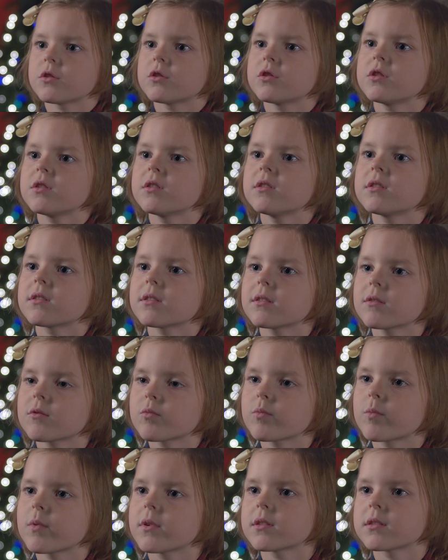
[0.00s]

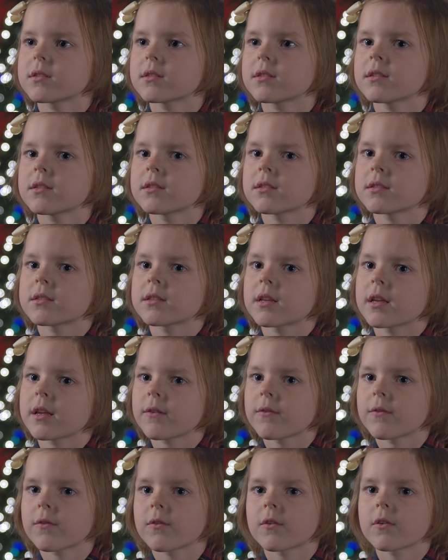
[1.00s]
Jesus was the
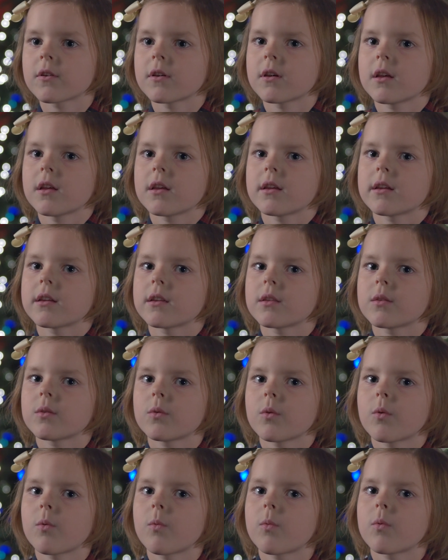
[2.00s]
Savior
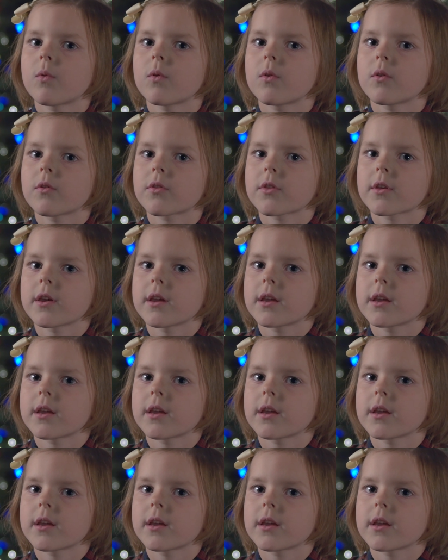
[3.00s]
in the world.